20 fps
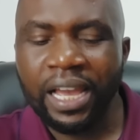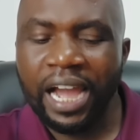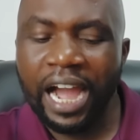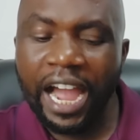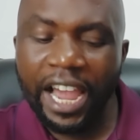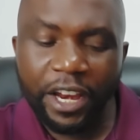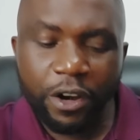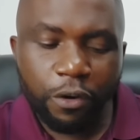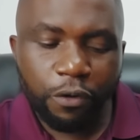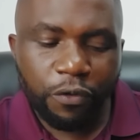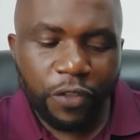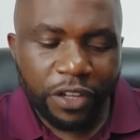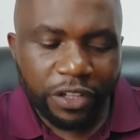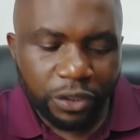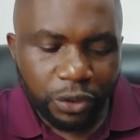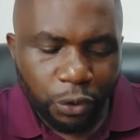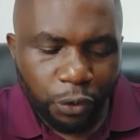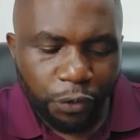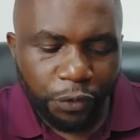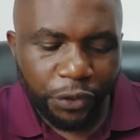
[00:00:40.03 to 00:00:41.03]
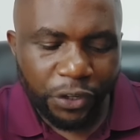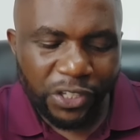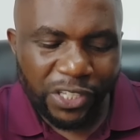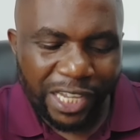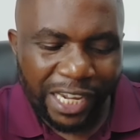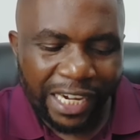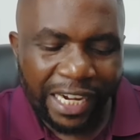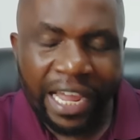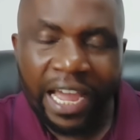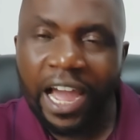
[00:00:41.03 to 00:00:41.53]
ahead of the
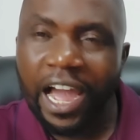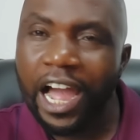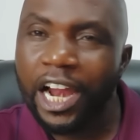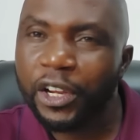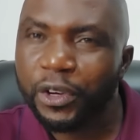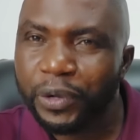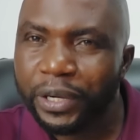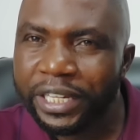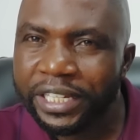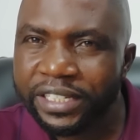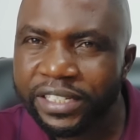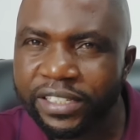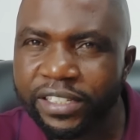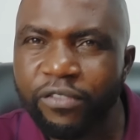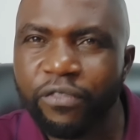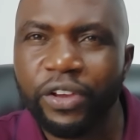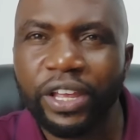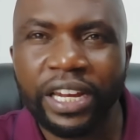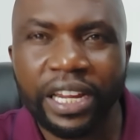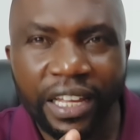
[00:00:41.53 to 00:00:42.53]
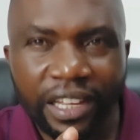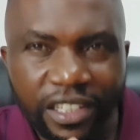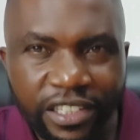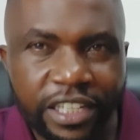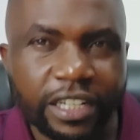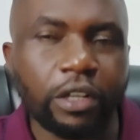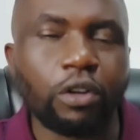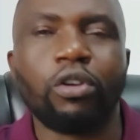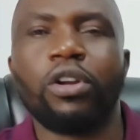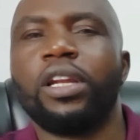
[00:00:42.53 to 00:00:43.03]
2027
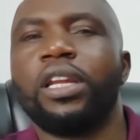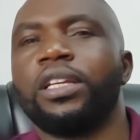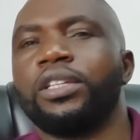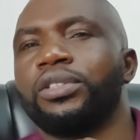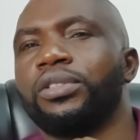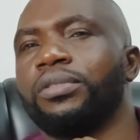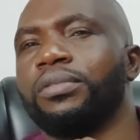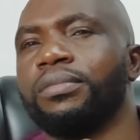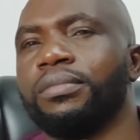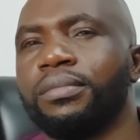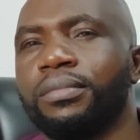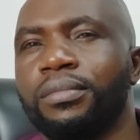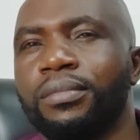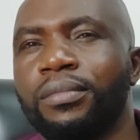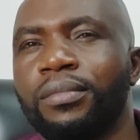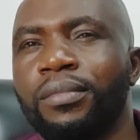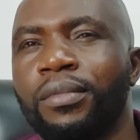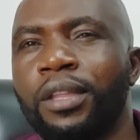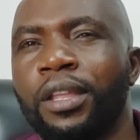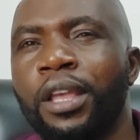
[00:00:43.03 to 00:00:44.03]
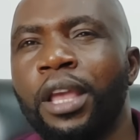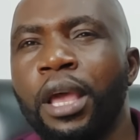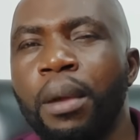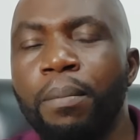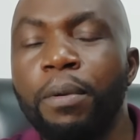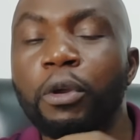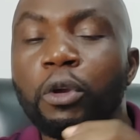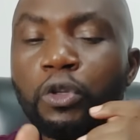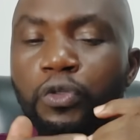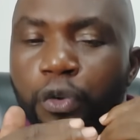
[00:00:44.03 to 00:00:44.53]
general election?
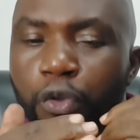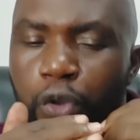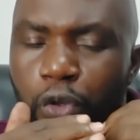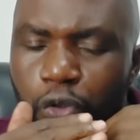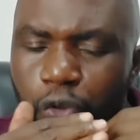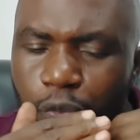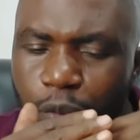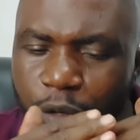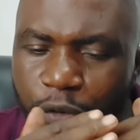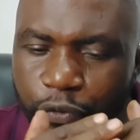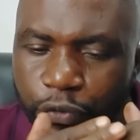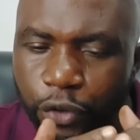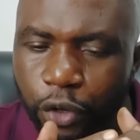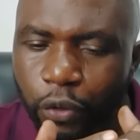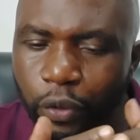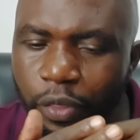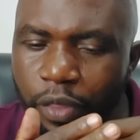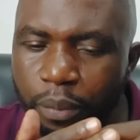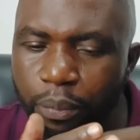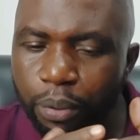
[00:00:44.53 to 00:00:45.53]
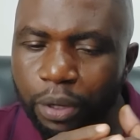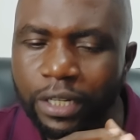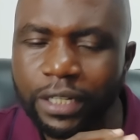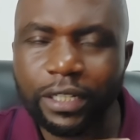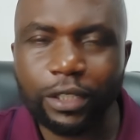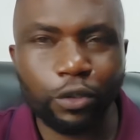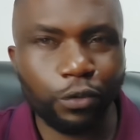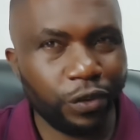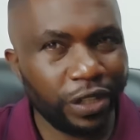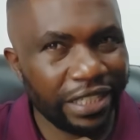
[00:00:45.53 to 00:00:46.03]
Because for those who've been following the
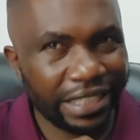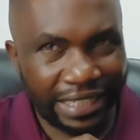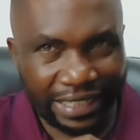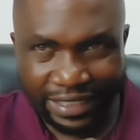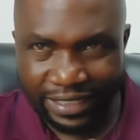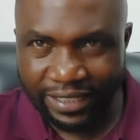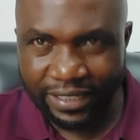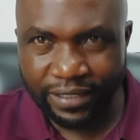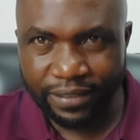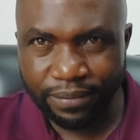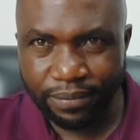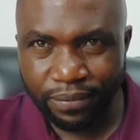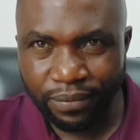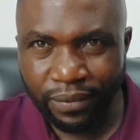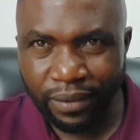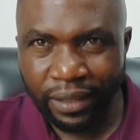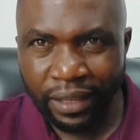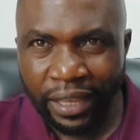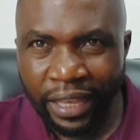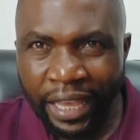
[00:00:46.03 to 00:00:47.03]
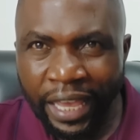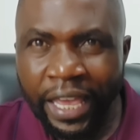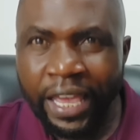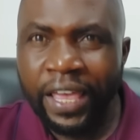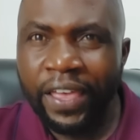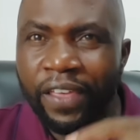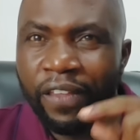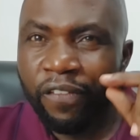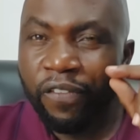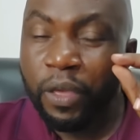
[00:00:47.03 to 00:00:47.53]
politics of this country,
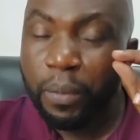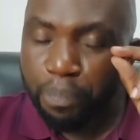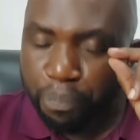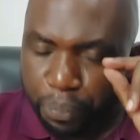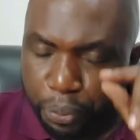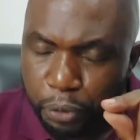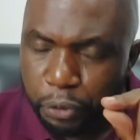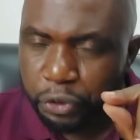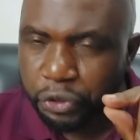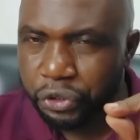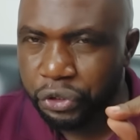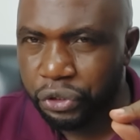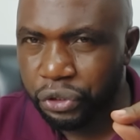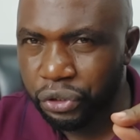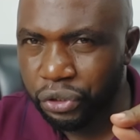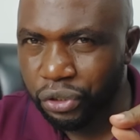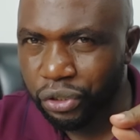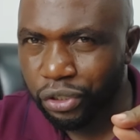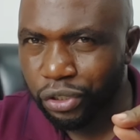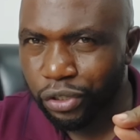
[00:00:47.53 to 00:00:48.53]
the push